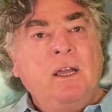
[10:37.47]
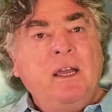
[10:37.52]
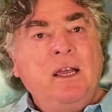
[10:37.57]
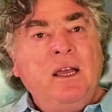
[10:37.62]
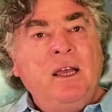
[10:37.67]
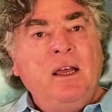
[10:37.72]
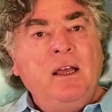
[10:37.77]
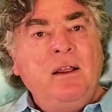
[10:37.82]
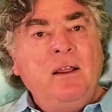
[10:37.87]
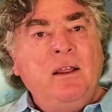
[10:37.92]

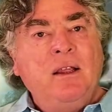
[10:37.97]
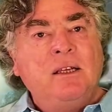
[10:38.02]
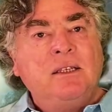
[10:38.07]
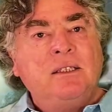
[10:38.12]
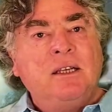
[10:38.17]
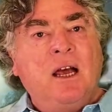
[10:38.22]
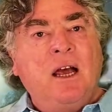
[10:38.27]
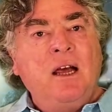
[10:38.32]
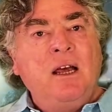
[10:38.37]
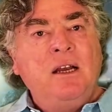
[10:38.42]
in
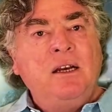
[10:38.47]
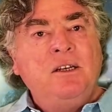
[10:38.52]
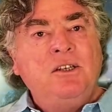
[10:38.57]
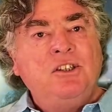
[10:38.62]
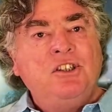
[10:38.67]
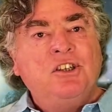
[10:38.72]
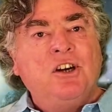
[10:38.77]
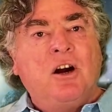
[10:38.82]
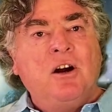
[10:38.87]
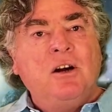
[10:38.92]
this
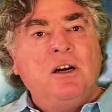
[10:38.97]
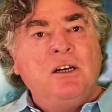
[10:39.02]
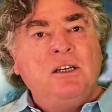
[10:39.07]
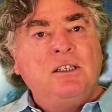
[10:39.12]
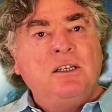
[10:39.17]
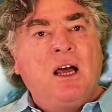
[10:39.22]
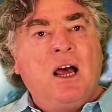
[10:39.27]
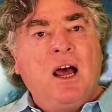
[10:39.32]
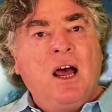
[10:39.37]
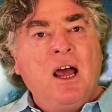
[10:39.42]
uncharted
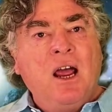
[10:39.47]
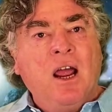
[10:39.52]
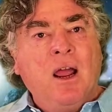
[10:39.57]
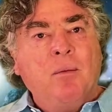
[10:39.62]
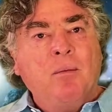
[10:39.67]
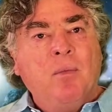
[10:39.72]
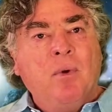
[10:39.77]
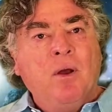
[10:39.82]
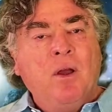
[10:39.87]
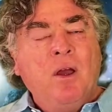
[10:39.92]

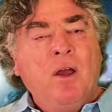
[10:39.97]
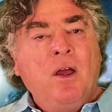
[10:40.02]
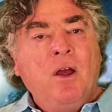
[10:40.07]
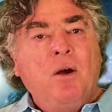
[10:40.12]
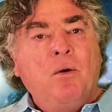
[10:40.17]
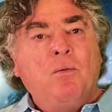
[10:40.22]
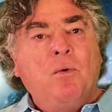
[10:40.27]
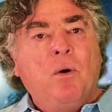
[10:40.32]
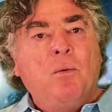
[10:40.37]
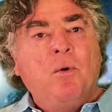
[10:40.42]
time
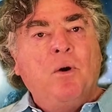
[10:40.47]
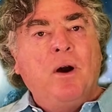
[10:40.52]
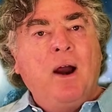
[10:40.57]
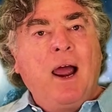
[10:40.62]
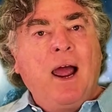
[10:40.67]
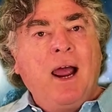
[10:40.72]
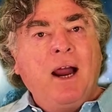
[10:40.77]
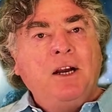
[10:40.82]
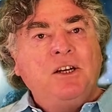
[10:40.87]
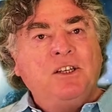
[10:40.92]
where we're
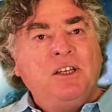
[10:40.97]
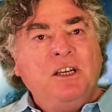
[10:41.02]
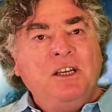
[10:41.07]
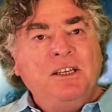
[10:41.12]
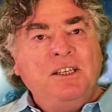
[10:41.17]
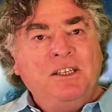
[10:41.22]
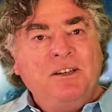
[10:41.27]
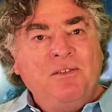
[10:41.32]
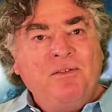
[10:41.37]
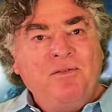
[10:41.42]
actually
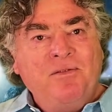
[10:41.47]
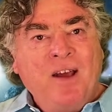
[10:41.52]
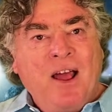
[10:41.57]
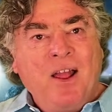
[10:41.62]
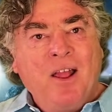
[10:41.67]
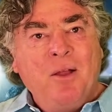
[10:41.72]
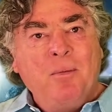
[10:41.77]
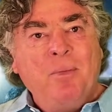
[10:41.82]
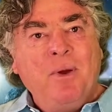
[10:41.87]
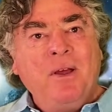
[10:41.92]

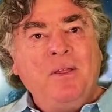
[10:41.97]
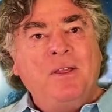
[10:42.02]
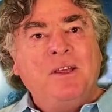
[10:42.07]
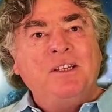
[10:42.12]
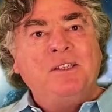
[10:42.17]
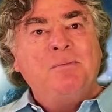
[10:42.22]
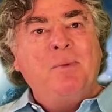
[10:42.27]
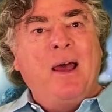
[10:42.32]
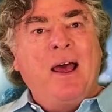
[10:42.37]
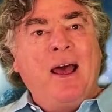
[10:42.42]
developing
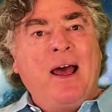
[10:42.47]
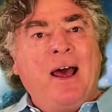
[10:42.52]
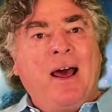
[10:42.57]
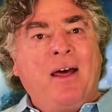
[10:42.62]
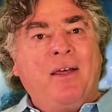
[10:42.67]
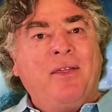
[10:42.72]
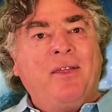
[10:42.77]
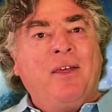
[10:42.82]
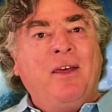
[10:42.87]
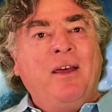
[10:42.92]
this
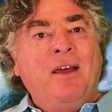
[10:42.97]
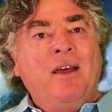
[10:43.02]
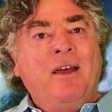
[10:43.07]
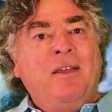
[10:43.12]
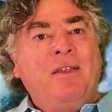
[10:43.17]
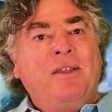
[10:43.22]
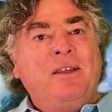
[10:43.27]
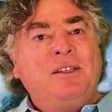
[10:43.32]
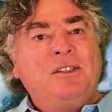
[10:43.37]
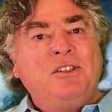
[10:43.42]
path,
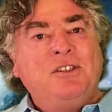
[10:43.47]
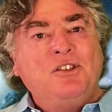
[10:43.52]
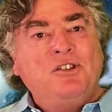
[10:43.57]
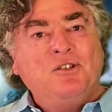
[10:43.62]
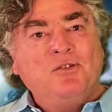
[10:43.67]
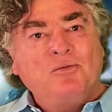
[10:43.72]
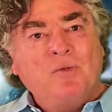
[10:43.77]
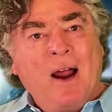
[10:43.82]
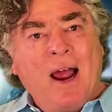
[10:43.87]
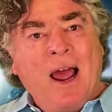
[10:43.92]
this
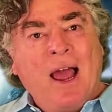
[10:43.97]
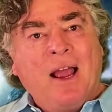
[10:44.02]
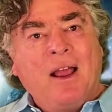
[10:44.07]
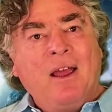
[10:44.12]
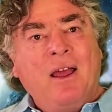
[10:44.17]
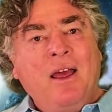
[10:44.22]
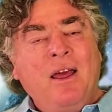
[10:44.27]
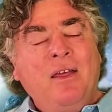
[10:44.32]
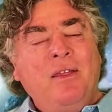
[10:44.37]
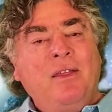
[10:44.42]
track,
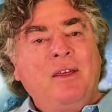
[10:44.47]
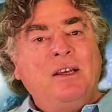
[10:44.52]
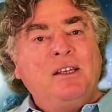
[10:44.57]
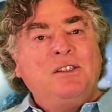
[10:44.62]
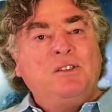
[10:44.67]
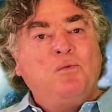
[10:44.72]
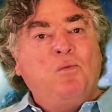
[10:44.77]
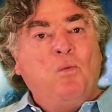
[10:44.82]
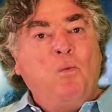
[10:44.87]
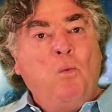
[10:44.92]

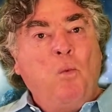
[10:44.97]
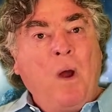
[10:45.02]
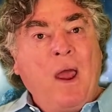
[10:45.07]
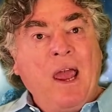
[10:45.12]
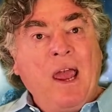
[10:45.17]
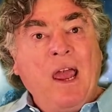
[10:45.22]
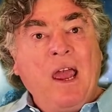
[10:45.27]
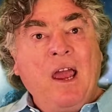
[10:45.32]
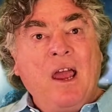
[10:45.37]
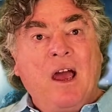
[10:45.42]
this
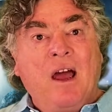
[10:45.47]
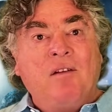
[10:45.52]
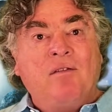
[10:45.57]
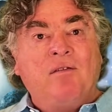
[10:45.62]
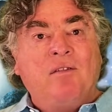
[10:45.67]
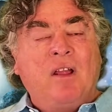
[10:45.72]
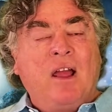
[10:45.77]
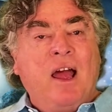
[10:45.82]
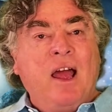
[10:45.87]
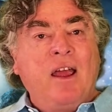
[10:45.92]
way of
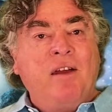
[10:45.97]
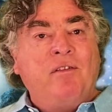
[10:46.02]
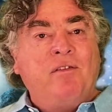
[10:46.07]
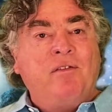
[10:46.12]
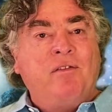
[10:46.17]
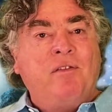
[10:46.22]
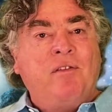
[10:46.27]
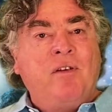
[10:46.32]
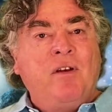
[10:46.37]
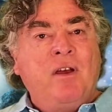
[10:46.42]

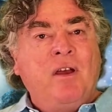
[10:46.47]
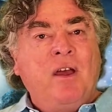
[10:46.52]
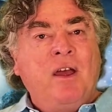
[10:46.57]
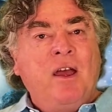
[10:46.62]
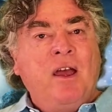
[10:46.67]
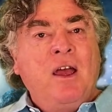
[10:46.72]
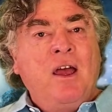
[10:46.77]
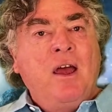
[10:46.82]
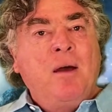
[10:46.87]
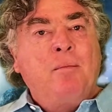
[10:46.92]
life
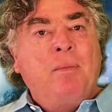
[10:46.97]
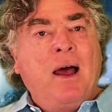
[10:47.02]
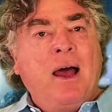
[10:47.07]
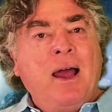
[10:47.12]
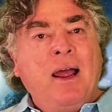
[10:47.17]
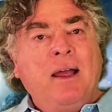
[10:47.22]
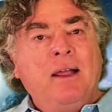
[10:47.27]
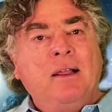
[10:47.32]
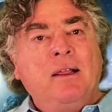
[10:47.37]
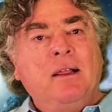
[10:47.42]

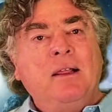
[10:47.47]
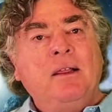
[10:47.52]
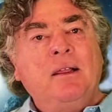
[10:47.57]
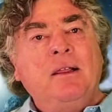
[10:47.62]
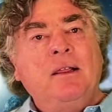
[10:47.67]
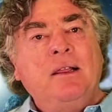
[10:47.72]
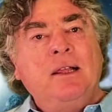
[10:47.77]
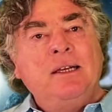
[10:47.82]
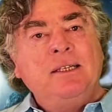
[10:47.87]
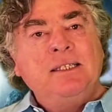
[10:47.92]
by
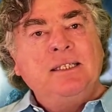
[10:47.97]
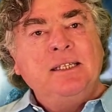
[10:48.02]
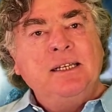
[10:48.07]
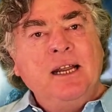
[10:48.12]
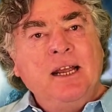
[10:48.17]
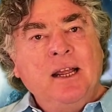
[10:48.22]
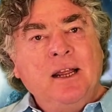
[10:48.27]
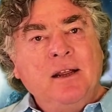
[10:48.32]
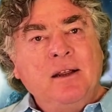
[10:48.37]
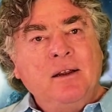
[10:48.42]

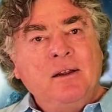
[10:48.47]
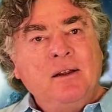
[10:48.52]
listening,